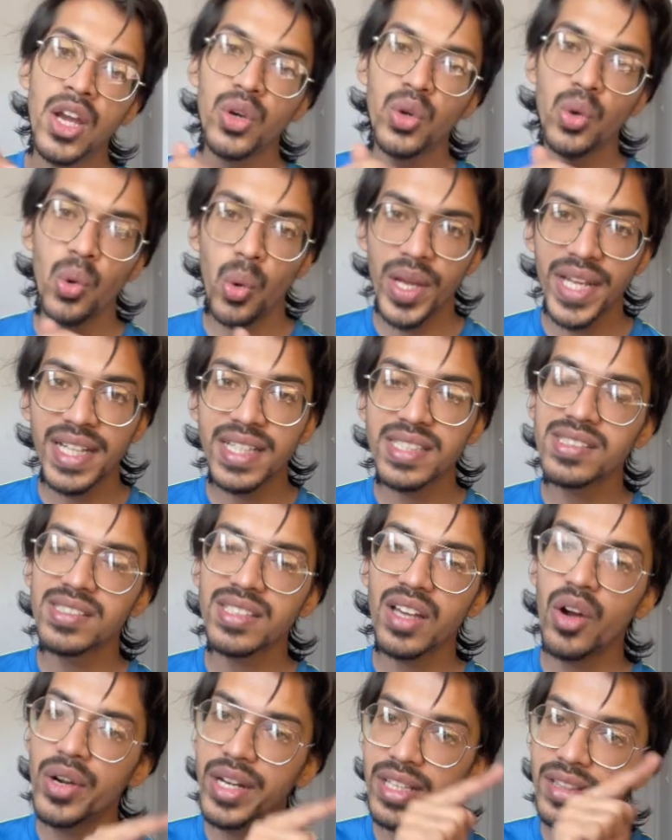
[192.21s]
going
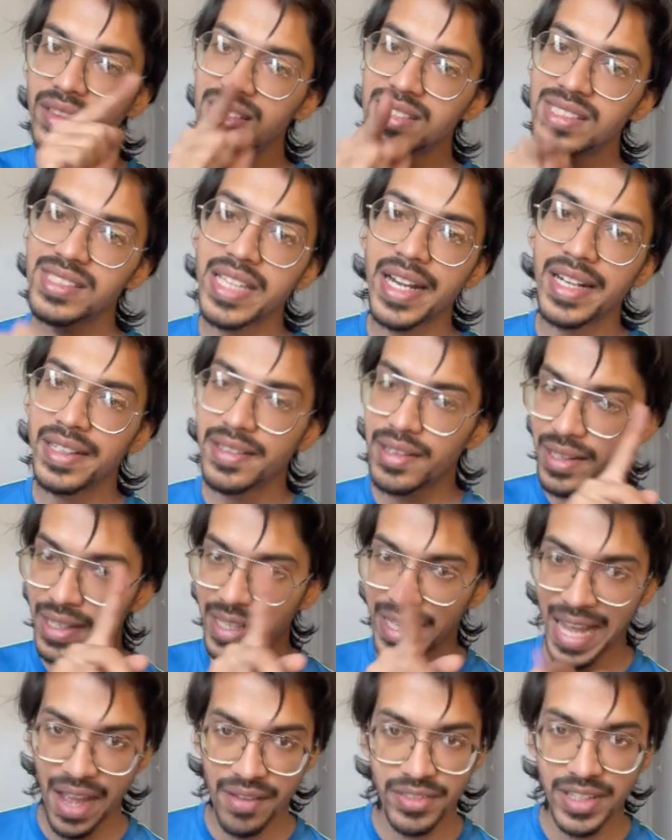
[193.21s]
inside in the center
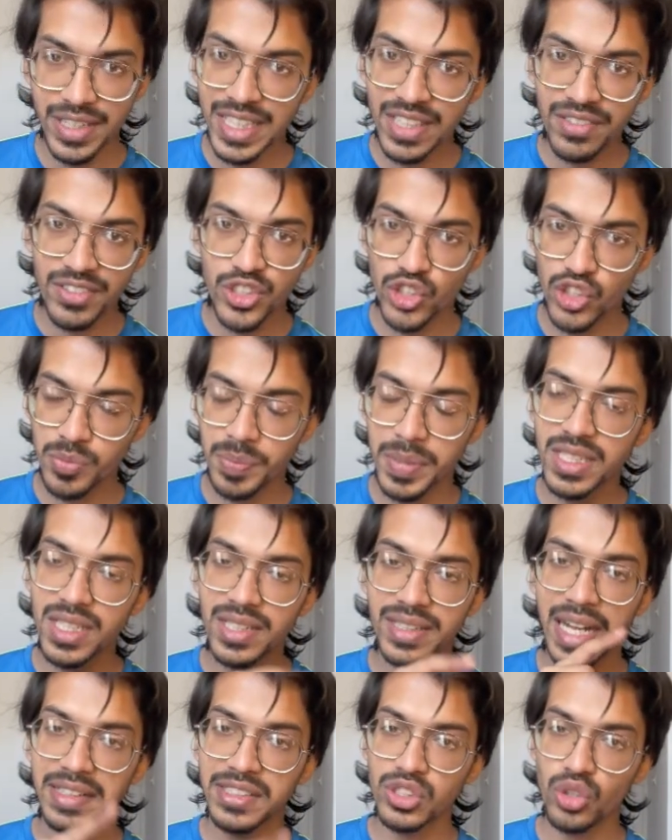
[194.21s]
cavity which is present,
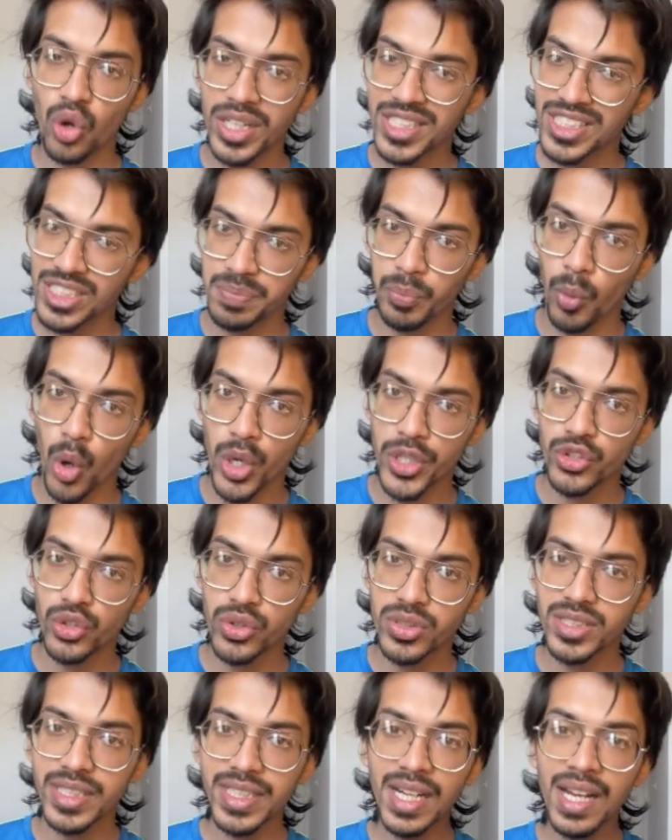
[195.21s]
that is called a
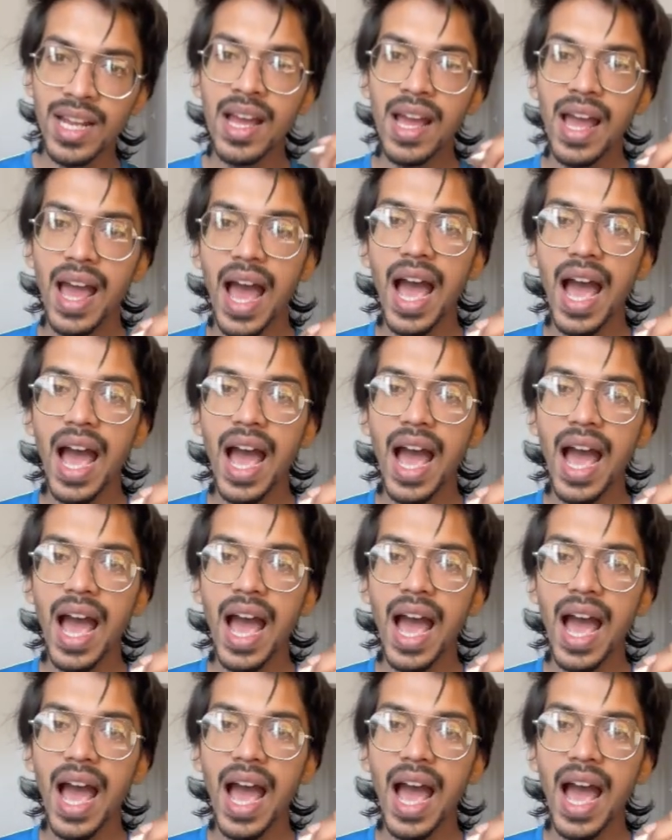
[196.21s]
spongiocele,